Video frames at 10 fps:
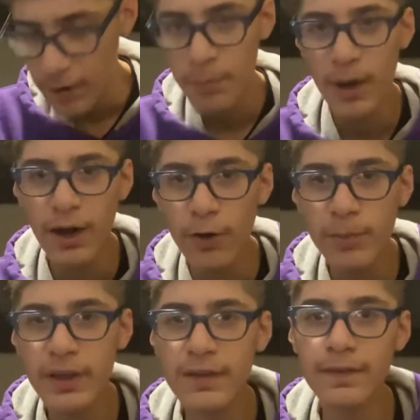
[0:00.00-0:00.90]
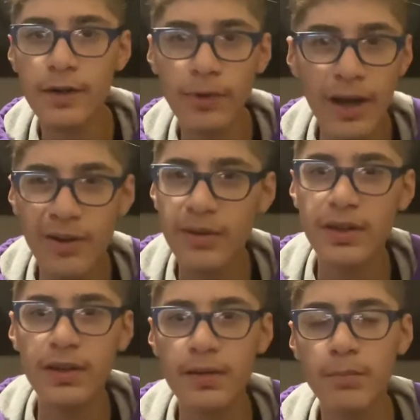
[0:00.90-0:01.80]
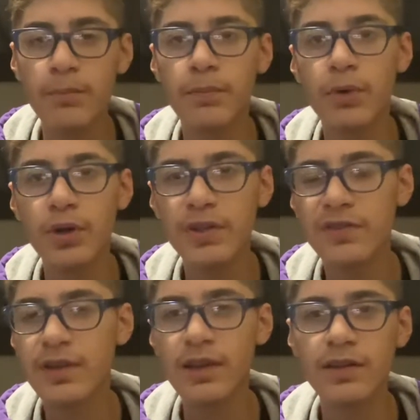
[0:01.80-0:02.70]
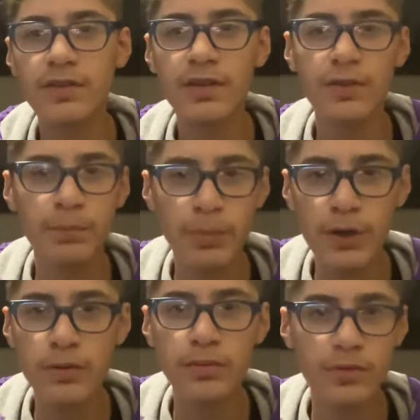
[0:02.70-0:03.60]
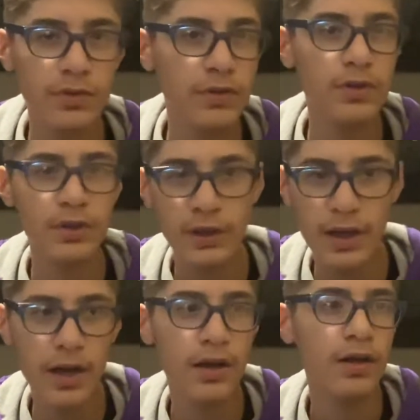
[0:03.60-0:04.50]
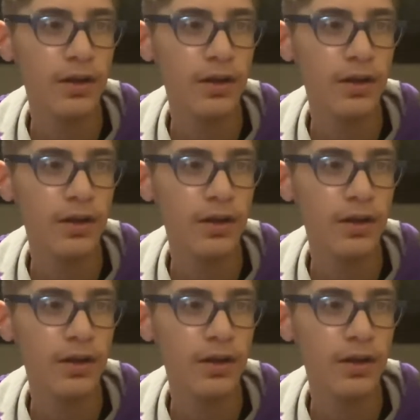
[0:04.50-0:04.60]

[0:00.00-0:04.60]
My homie in the ground, the boy's skeleton is bones, yeah,